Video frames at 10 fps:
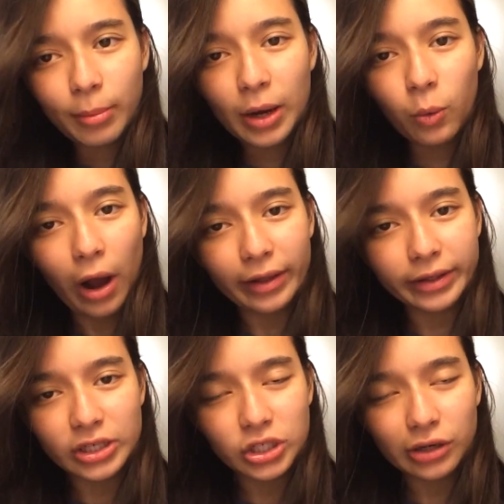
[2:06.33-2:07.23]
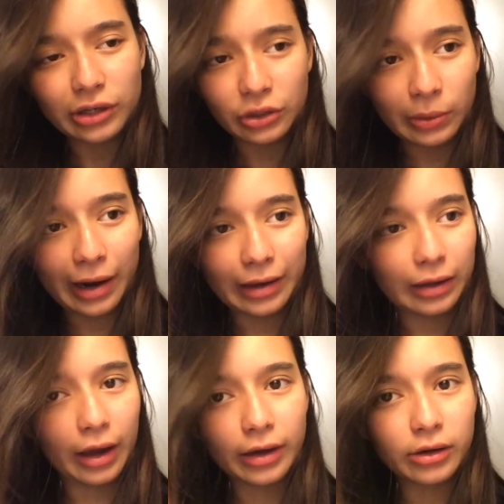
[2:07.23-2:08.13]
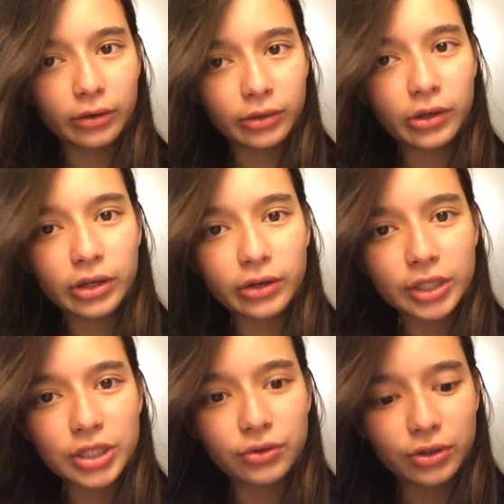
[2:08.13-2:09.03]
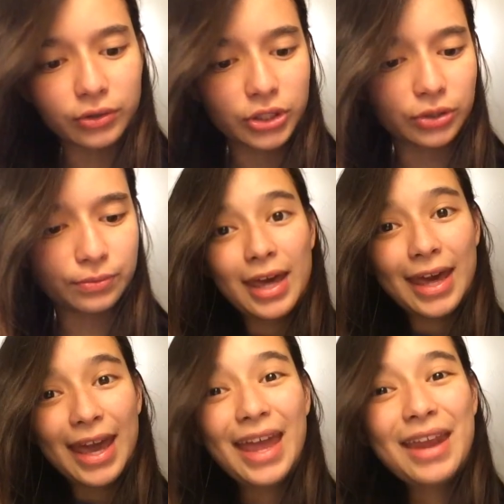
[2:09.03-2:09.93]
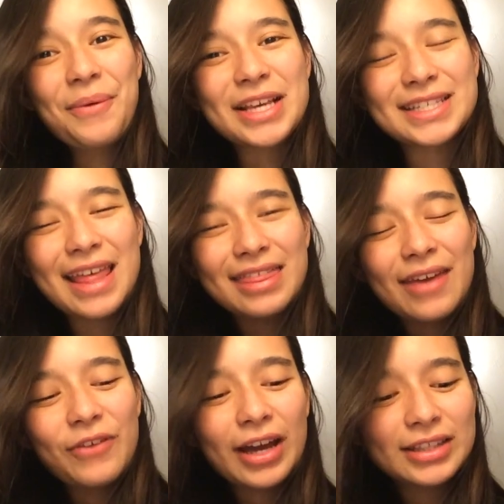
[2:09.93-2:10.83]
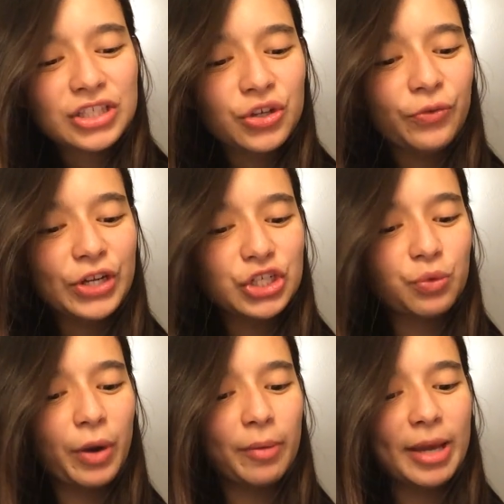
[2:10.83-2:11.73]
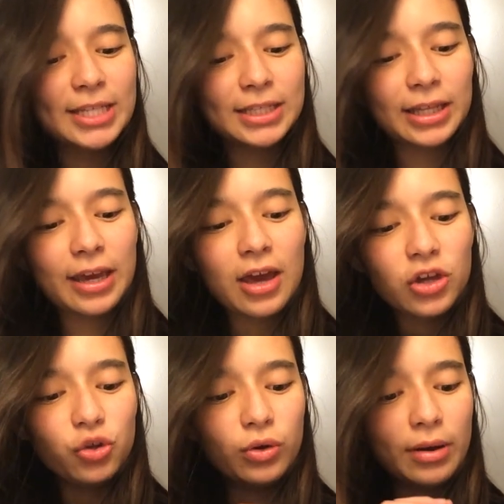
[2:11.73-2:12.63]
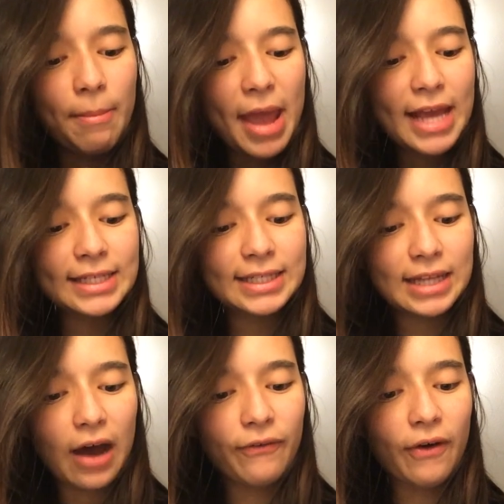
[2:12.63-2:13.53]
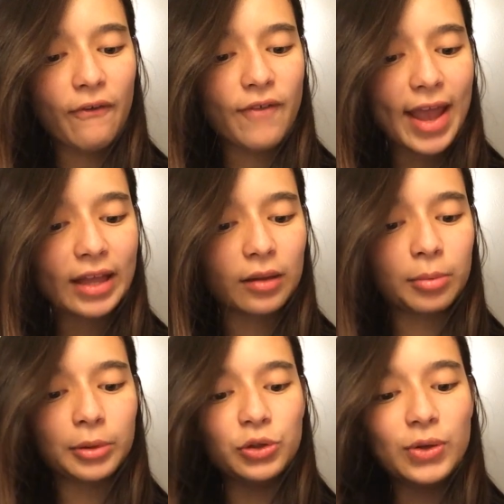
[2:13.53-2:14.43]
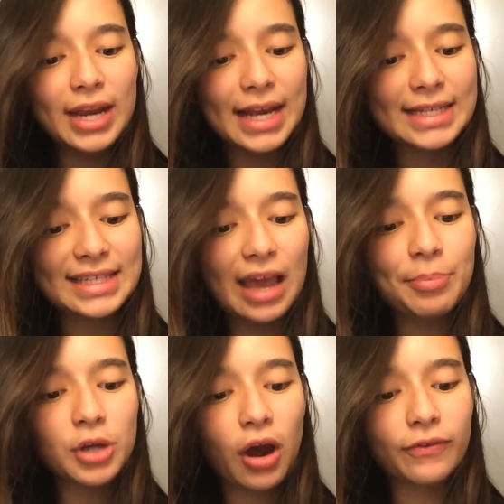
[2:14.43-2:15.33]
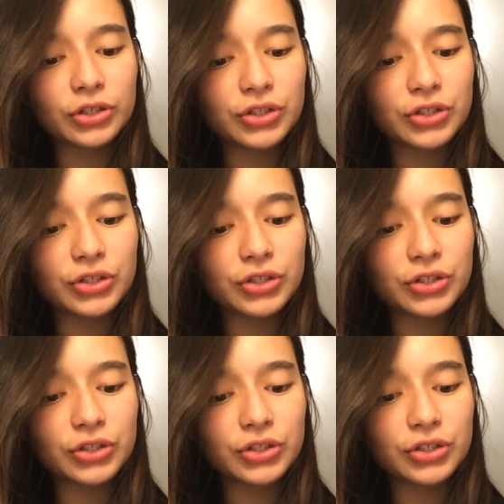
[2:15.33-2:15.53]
My wallet is already crying. I know, you hear it too, don't you? Anyways, they've got this new feature where basically you can make stuff available. You can accept offers.